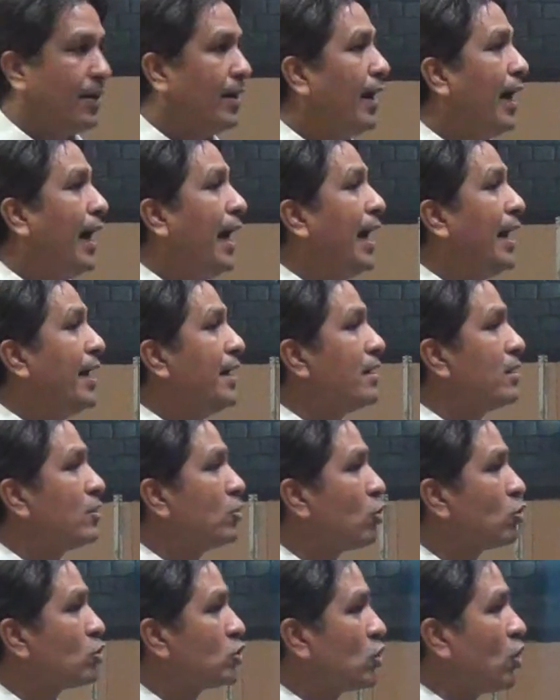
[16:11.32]
And
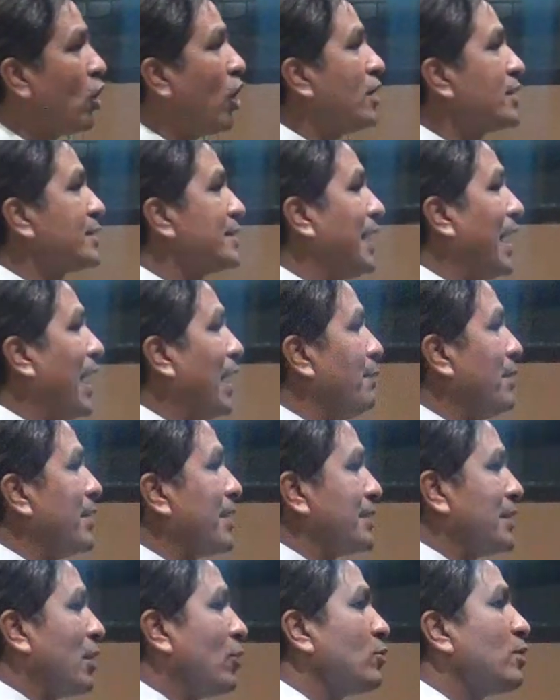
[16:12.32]
those dots
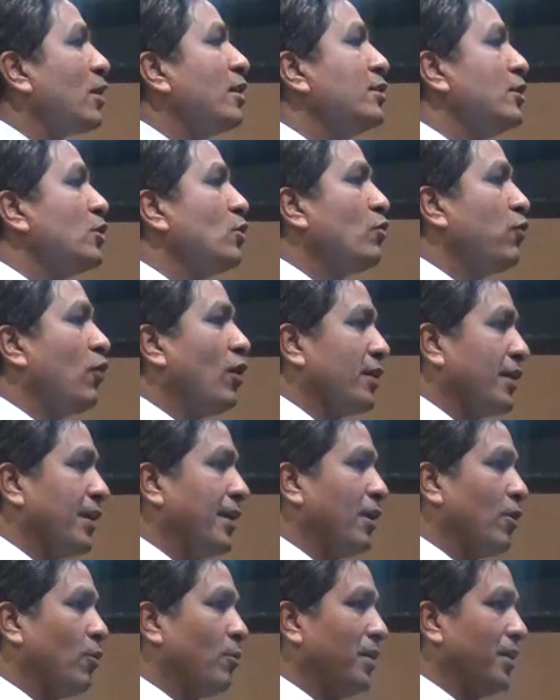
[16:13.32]
diameters are 30 to 40
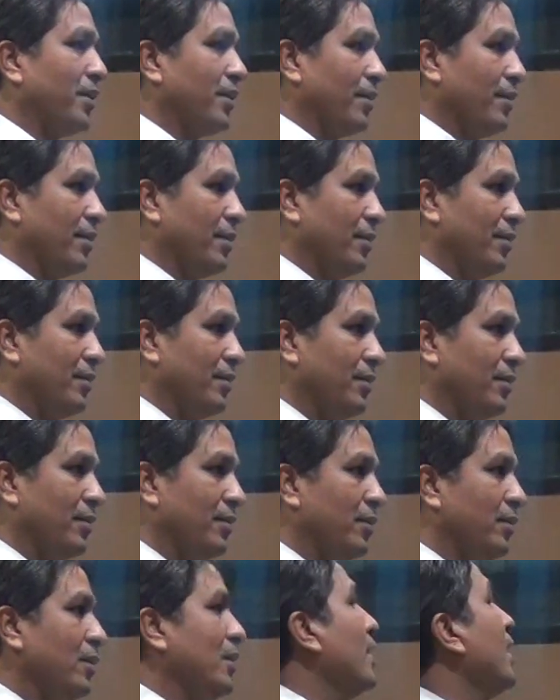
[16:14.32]
nanometers.
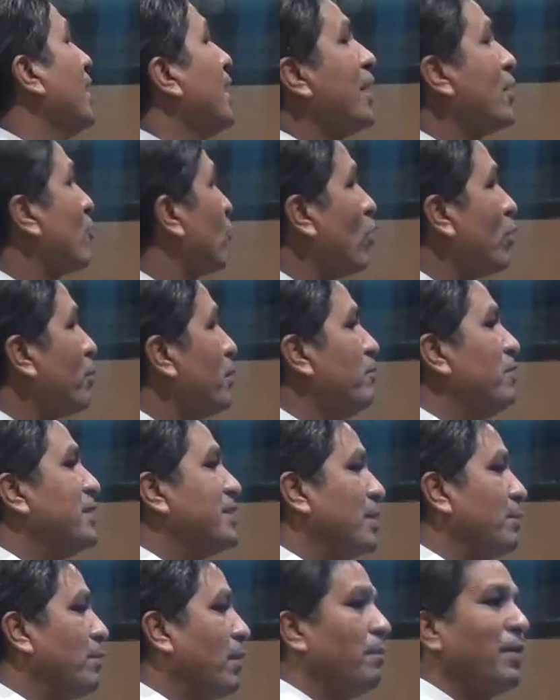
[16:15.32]
It won't be
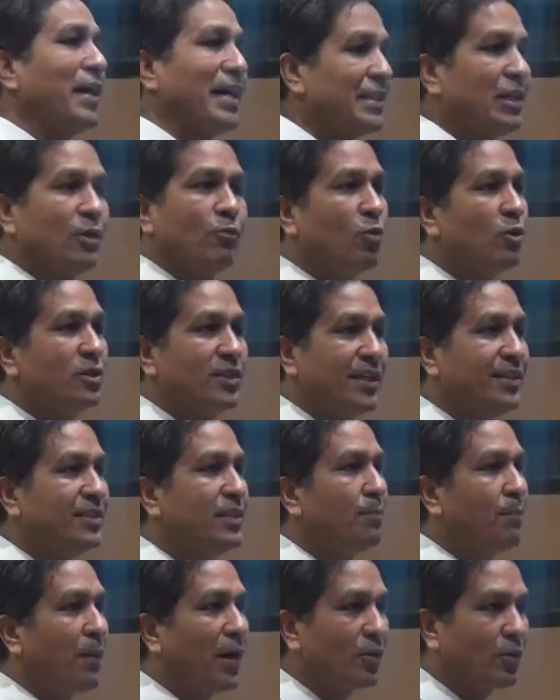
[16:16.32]
visible because it won't change the
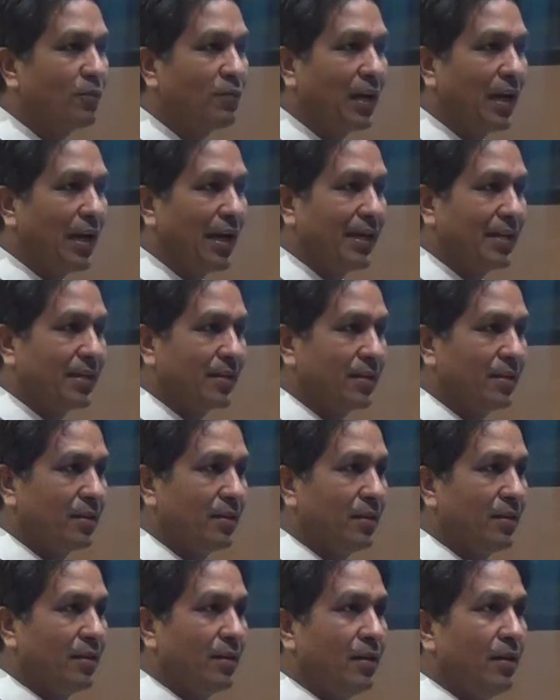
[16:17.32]
path of the light.
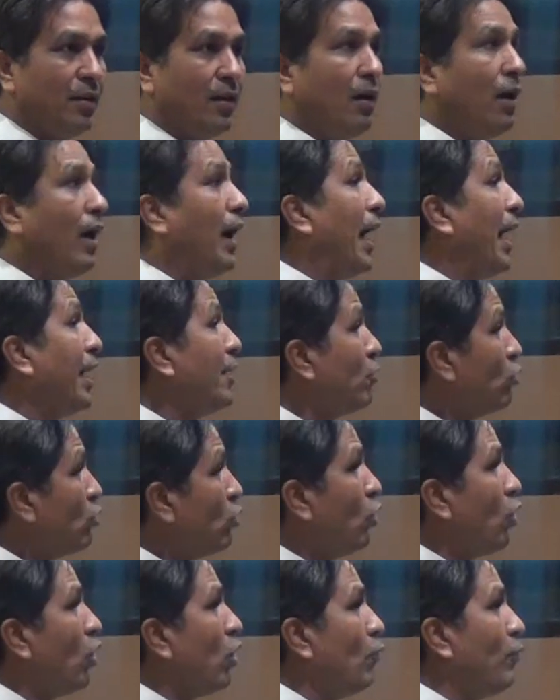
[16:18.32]
And you
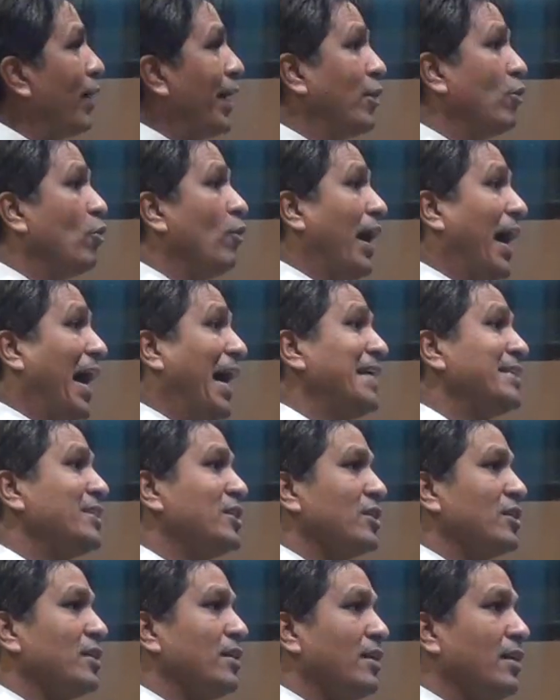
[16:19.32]
know when you etch,
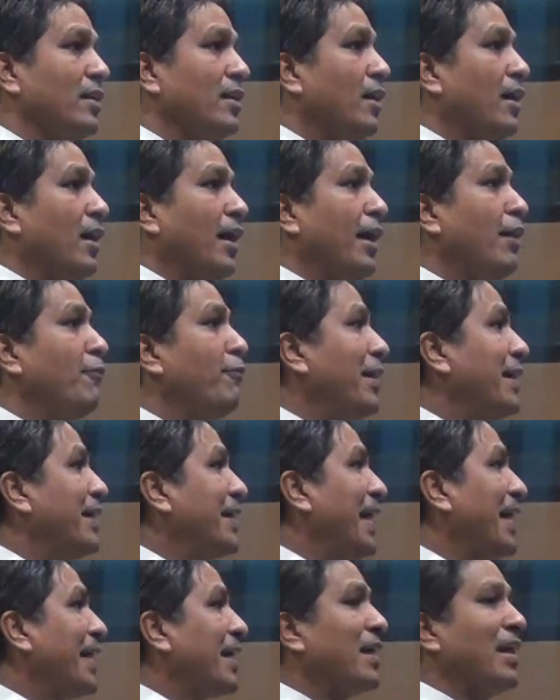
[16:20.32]
if I
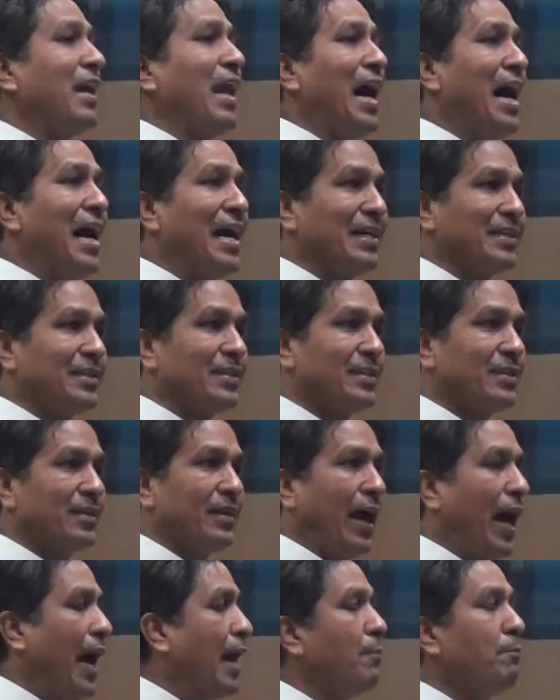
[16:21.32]
take glass
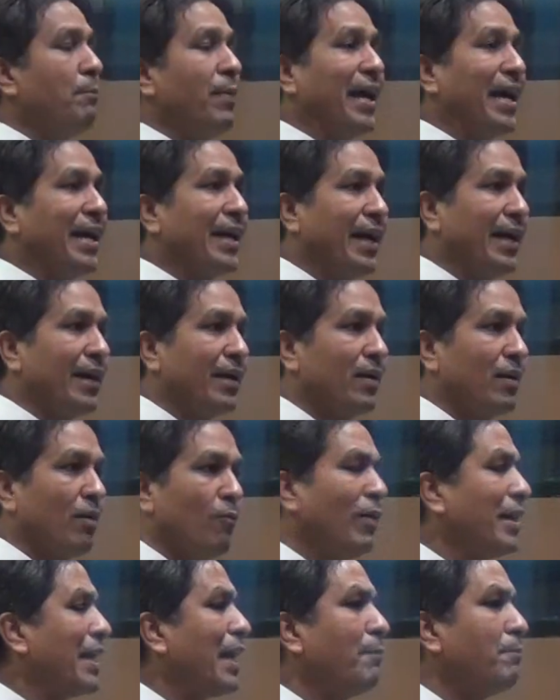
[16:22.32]
and break it,
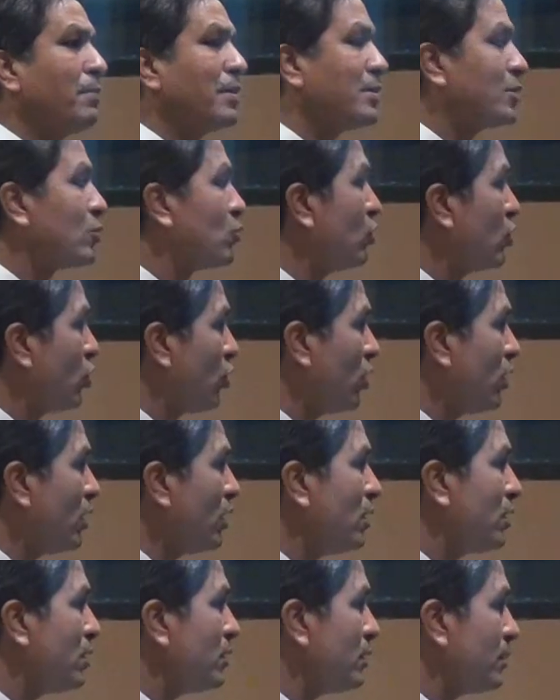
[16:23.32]
what happens? Do you
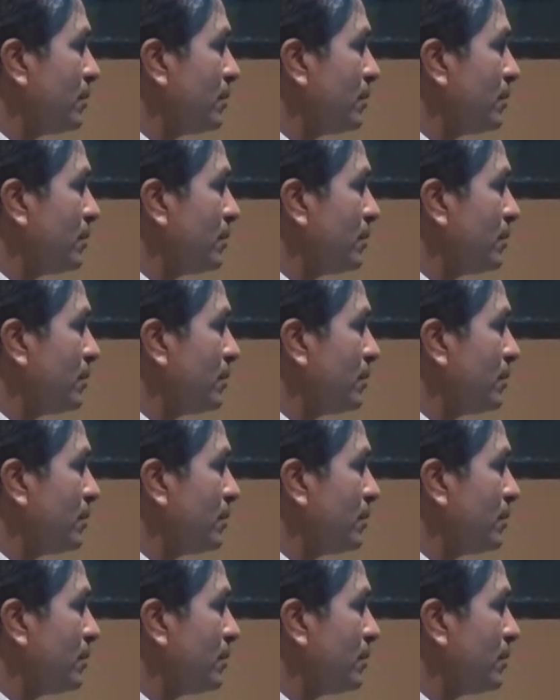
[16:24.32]
know?